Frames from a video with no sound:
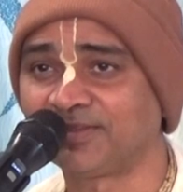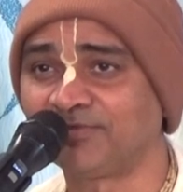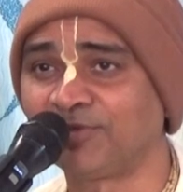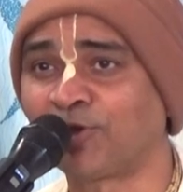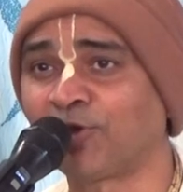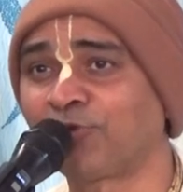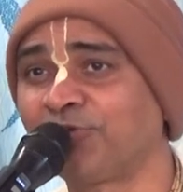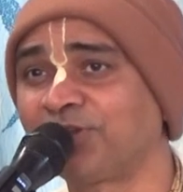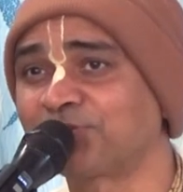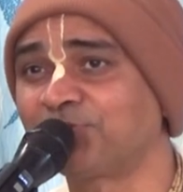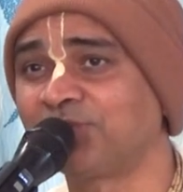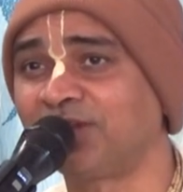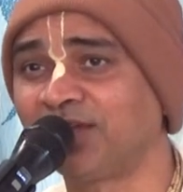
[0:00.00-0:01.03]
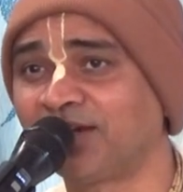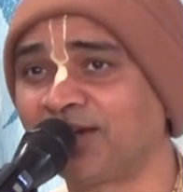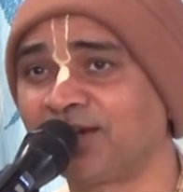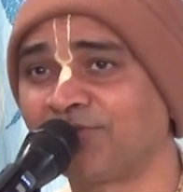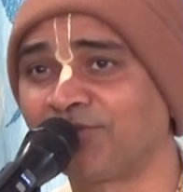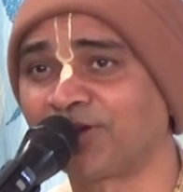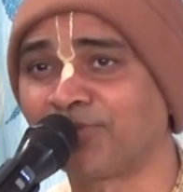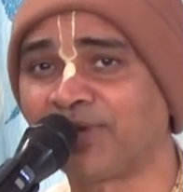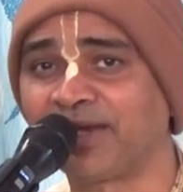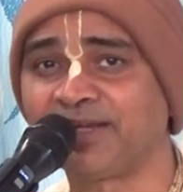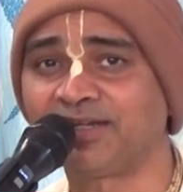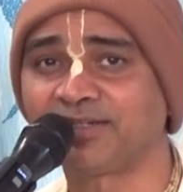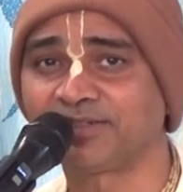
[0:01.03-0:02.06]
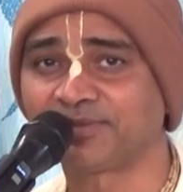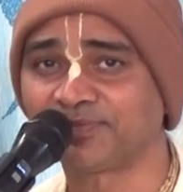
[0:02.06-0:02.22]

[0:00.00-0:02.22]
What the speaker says: will always be there in our mind,